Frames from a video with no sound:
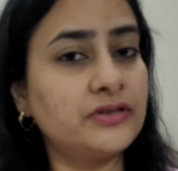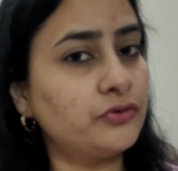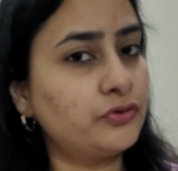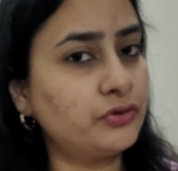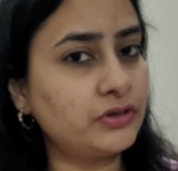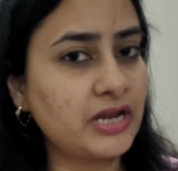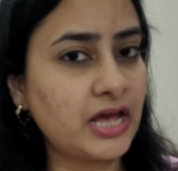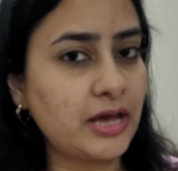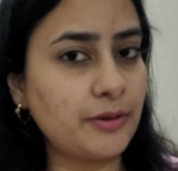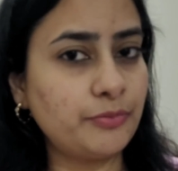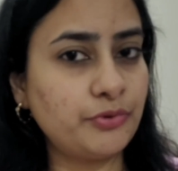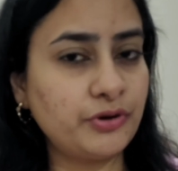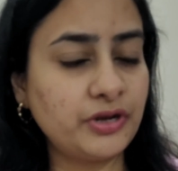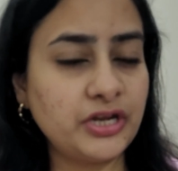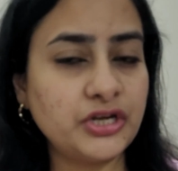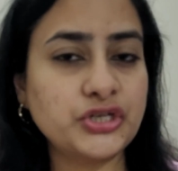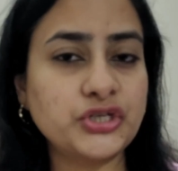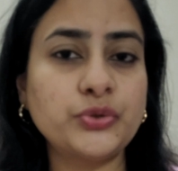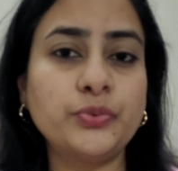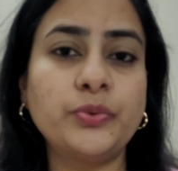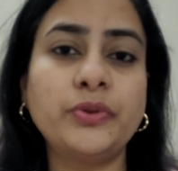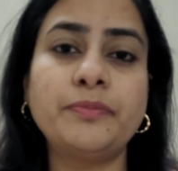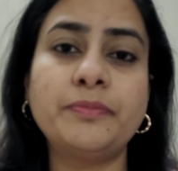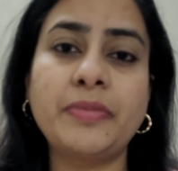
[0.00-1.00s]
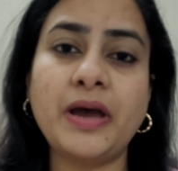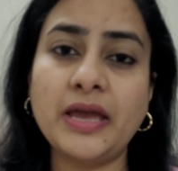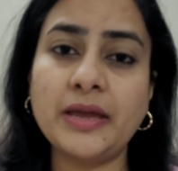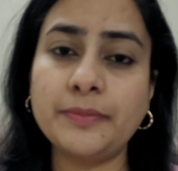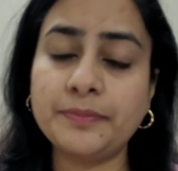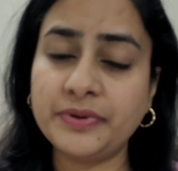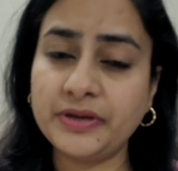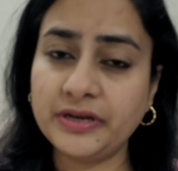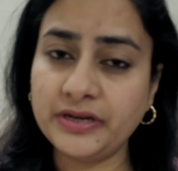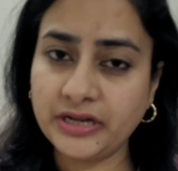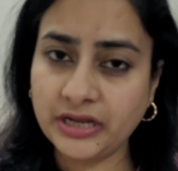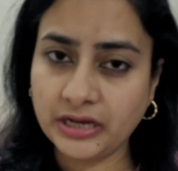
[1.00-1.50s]
collaboration with
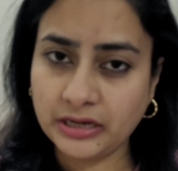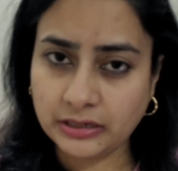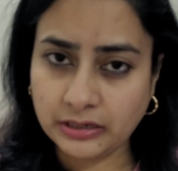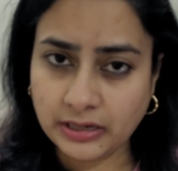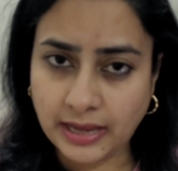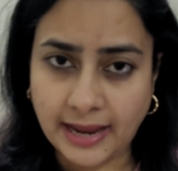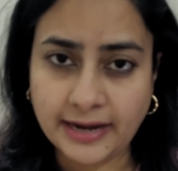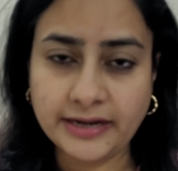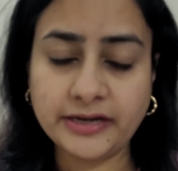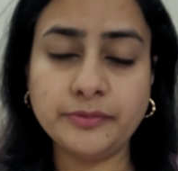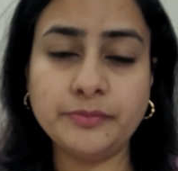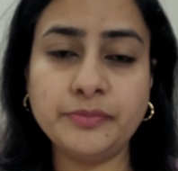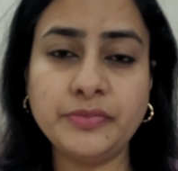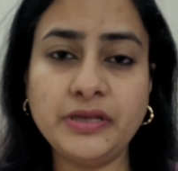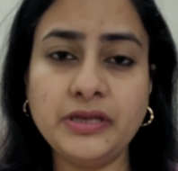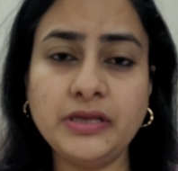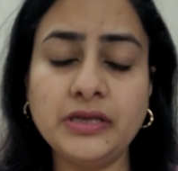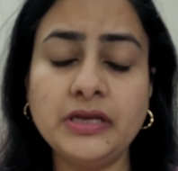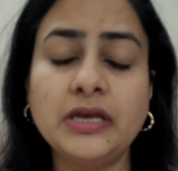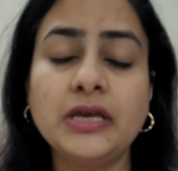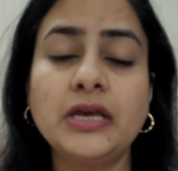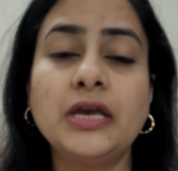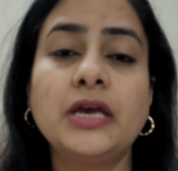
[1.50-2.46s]
Pypedia Academy.